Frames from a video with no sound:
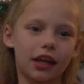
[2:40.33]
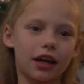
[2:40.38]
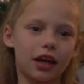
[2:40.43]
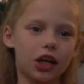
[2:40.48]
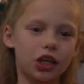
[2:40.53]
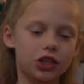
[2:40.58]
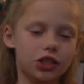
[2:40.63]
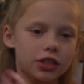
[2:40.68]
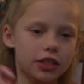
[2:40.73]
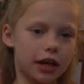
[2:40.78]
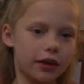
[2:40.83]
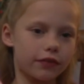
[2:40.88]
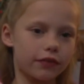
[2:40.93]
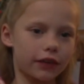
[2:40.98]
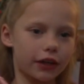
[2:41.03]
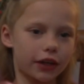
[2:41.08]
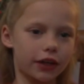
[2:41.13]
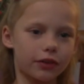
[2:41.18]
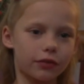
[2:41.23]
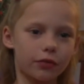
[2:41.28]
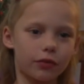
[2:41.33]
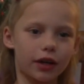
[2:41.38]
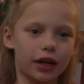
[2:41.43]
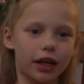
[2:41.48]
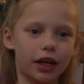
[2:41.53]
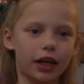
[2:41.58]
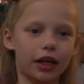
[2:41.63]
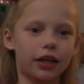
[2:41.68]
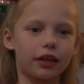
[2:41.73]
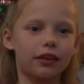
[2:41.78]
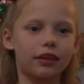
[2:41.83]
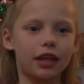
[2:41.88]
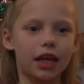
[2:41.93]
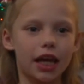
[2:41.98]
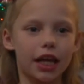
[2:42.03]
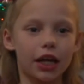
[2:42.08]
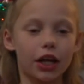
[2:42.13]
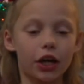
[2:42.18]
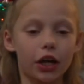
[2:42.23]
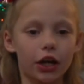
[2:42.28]
a shepherd where
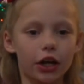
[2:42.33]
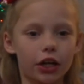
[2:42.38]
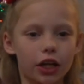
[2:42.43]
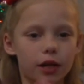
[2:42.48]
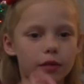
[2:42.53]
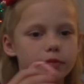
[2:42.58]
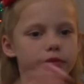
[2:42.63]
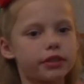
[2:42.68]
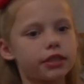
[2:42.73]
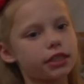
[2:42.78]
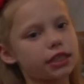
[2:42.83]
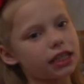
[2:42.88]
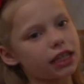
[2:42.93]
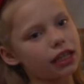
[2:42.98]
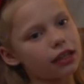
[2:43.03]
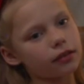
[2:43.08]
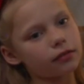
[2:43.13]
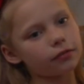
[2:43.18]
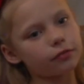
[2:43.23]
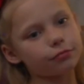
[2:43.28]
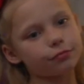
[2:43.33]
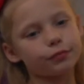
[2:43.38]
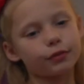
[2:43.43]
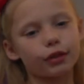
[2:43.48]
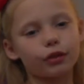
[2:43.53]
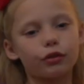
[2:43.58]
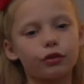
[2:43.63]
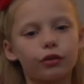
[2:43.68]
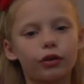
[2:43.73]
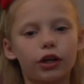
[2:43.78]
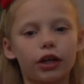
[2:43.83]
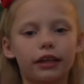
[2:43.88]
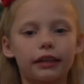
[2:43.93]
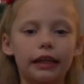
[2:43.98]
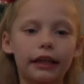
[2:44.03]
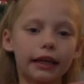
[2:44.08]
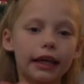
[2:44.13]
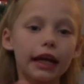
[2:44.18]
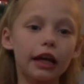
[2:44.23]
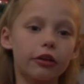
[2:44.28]
they herd up sheep or
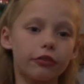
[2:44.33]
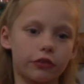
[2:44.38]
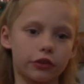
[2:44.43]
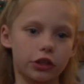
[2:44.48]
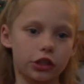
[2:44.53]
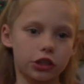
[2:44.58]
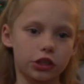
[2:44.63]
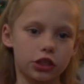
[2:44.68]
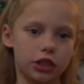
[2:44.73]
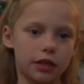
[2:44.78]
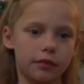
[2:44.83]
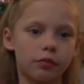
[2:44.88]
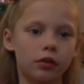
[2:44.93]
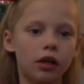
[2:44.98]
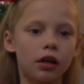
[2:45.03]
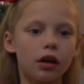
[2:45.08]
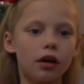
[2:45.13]
they care for the sheep.